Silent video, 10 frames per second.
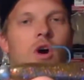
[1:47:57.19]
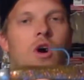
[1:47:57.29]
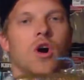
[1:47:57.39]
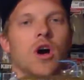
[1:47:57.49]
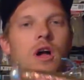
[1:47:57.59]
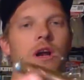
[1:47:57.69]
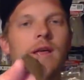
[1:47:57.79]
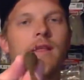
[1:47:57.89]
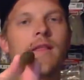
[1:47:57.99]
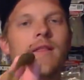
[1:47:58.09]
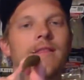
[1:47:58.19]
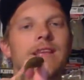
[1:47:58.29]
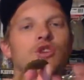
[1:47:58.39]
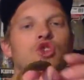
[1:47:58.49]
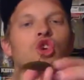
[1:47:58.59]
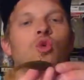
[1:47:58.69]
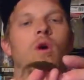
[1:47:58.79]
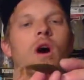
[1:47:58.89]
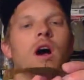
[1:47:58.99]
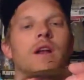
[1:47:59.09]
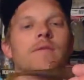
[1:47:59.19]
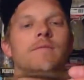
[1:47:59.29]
on the 2 aught